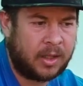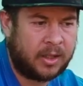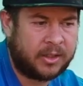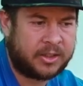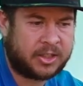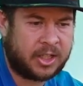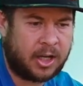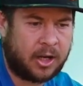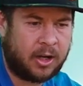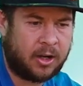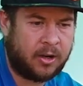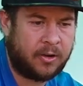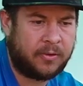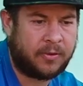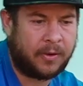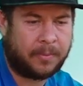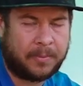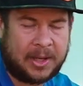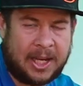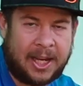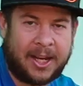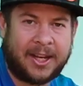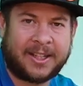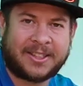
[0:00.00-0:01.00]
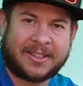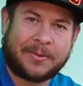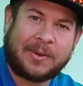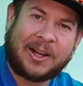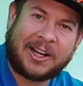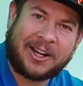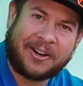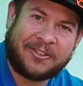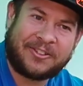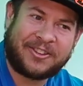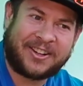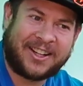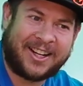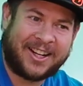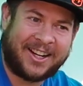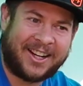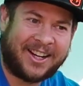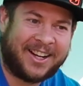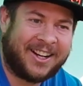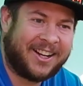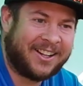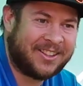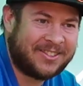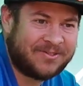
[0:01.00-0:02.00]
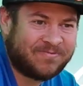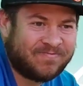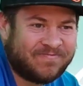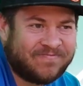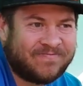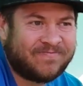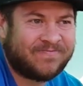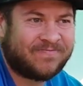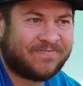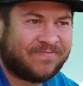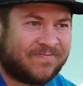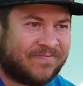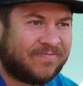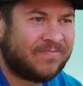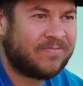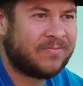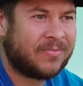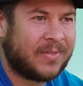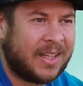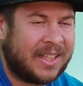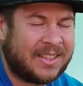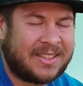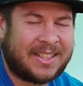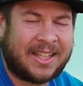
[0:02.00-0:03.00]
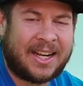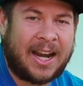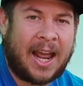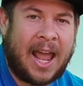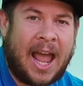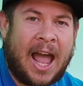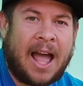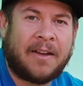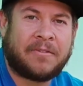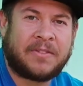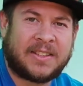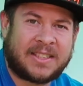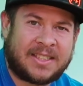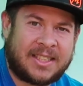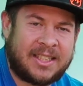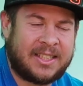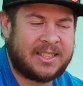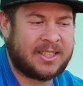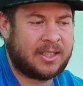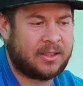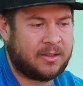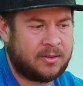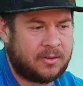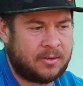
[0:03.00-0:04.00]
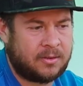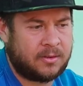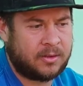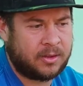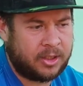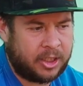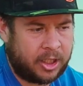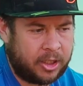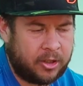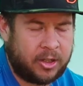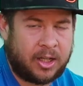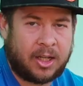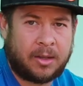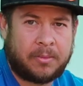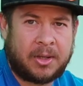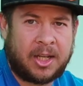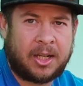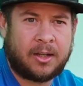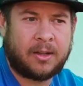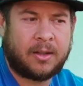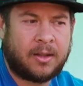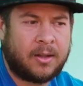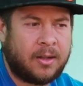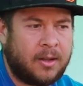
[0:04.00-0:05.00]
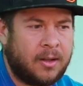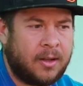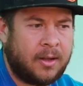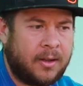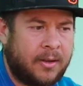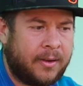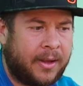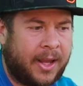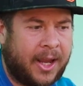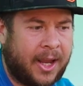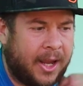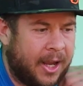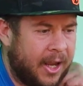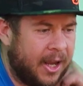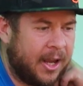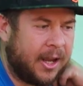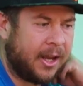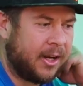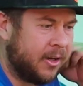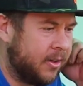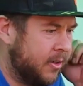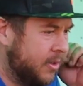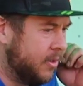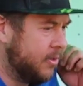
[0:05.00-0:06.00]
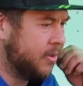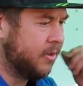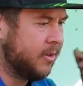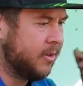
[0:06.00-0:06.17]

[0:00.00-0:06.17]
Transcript: So for me, it's about every, it's in a half a season, you know what I mean? And